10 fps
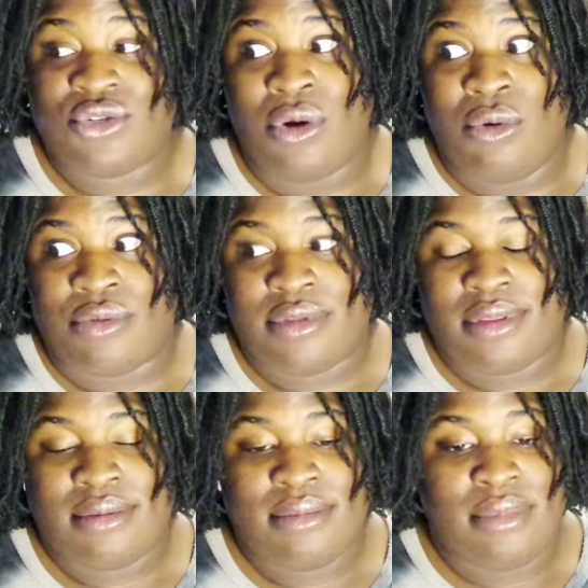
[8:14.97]
truth,
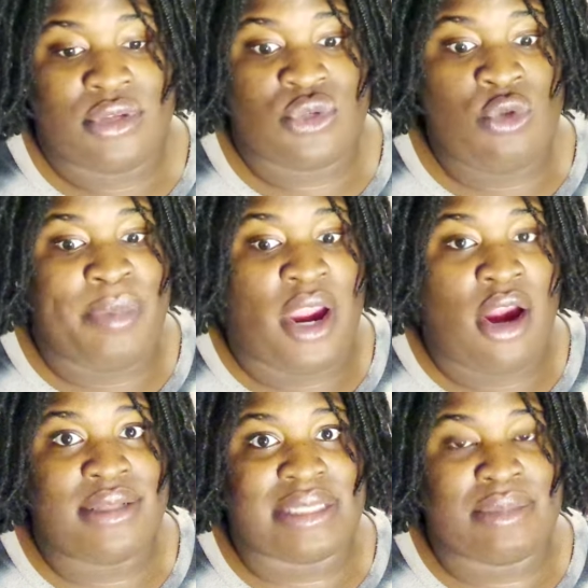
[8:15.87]
truth be
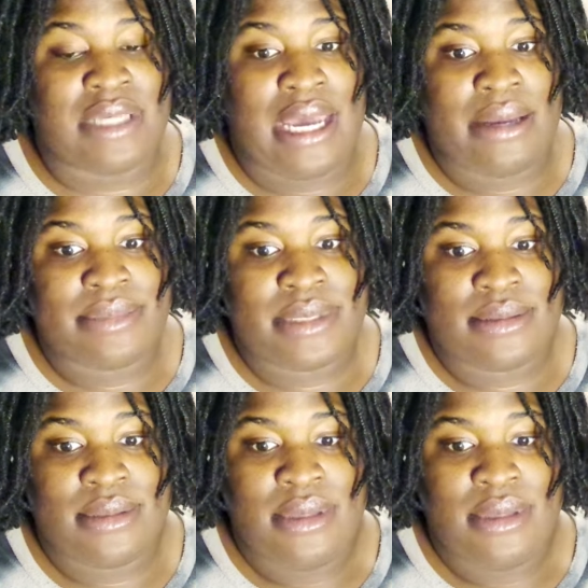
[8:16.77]
hurting sometimes.